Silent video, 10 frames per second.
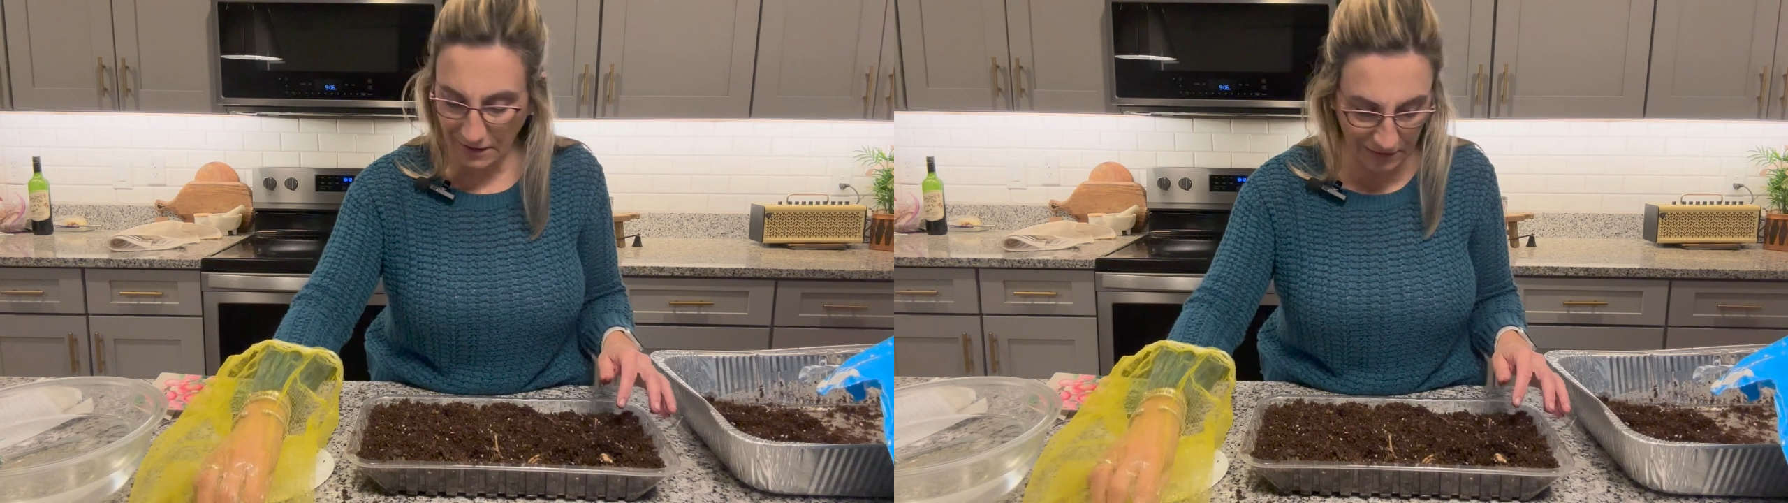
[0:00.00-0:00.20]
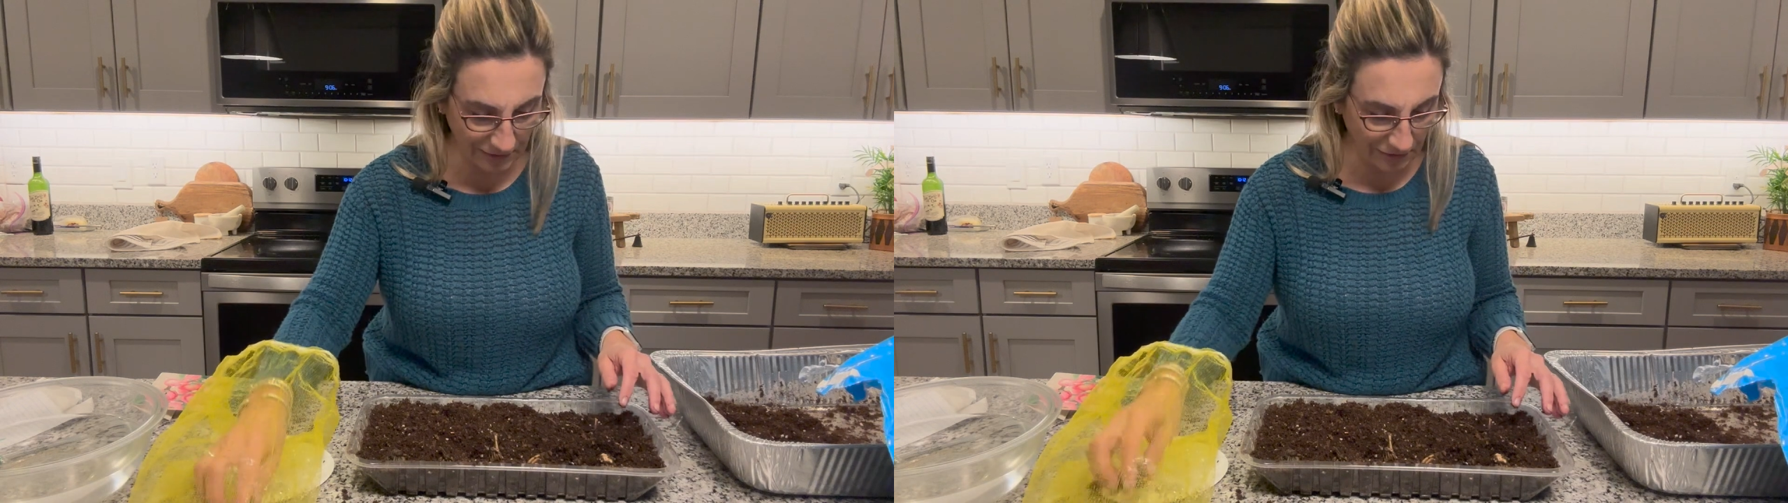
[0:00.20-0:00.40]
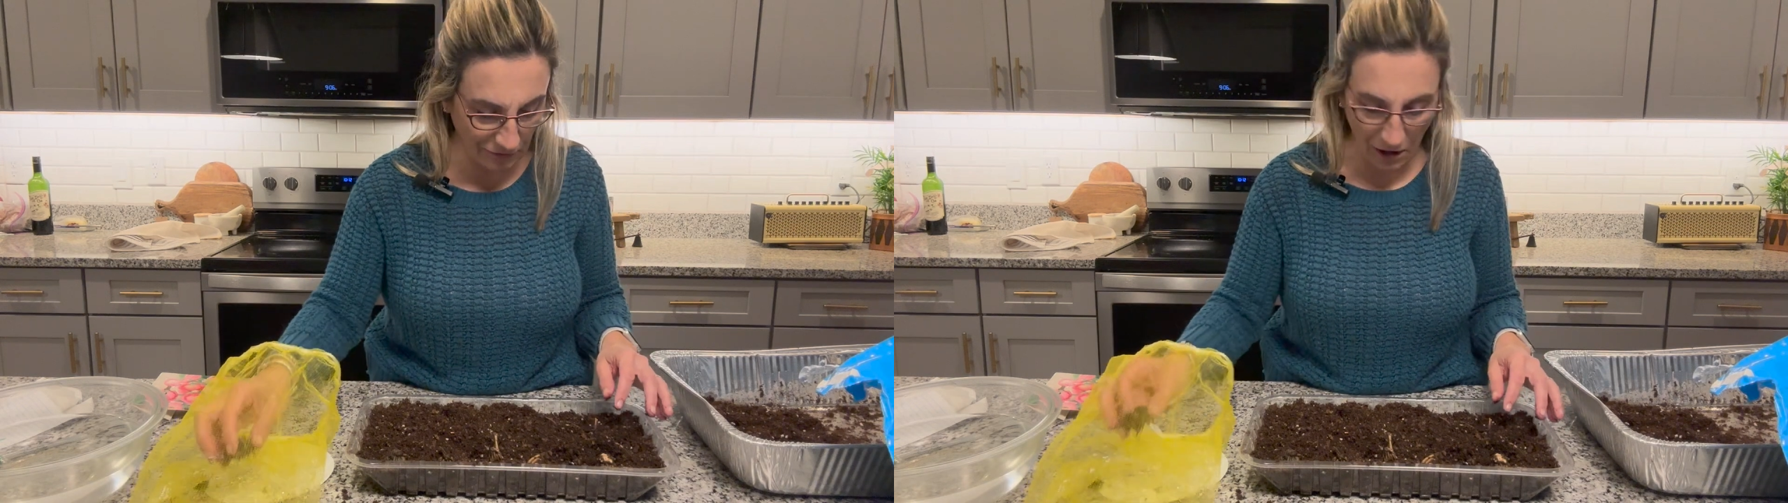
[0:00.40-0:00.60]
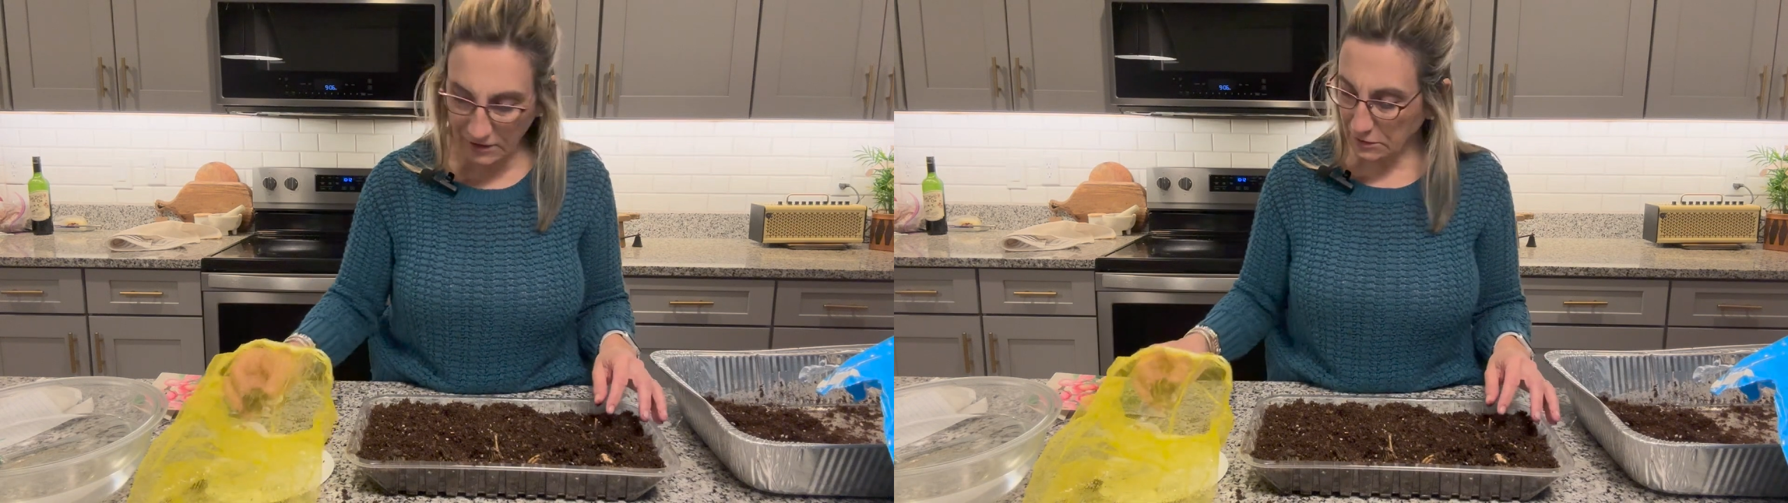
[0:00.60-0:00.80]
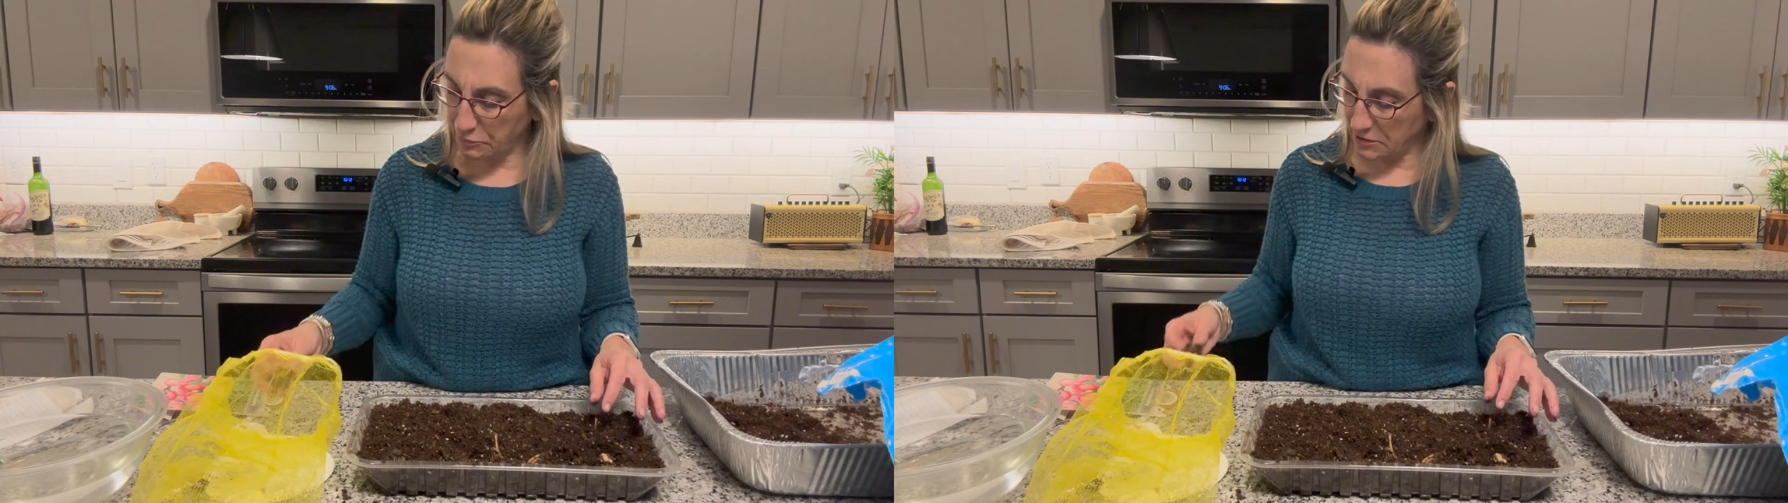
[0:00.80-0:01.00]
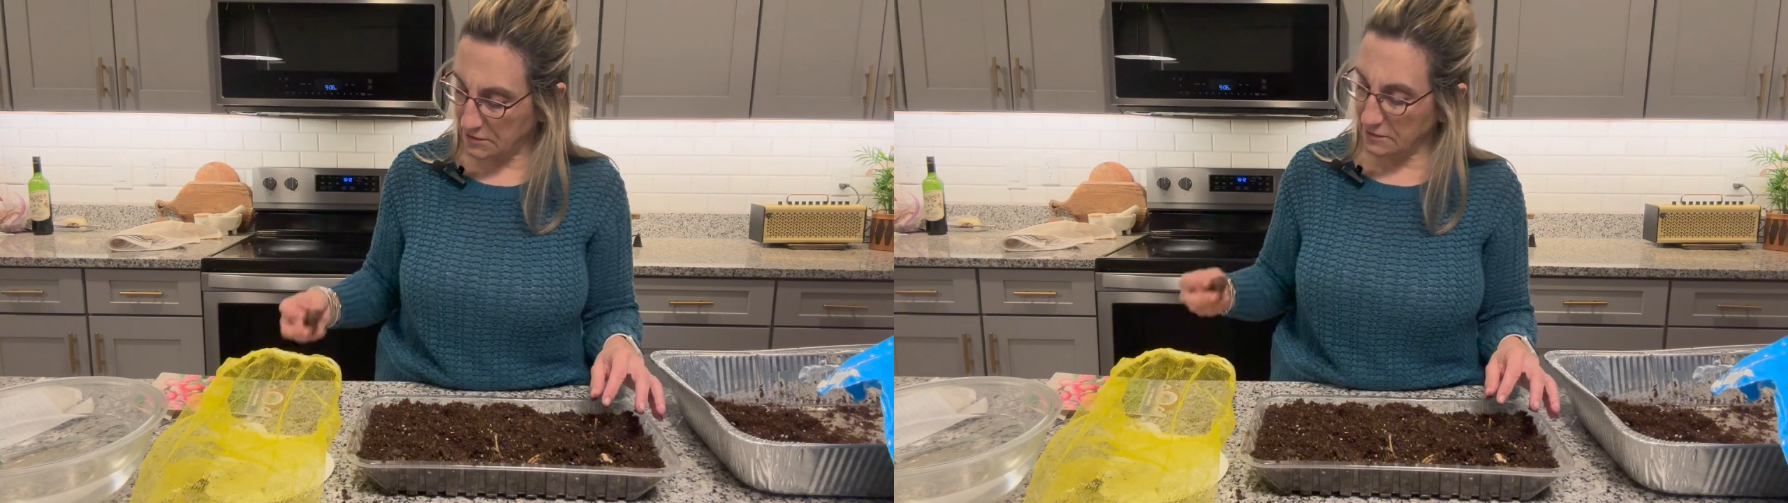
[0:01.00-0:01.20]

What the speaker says: like little octopus or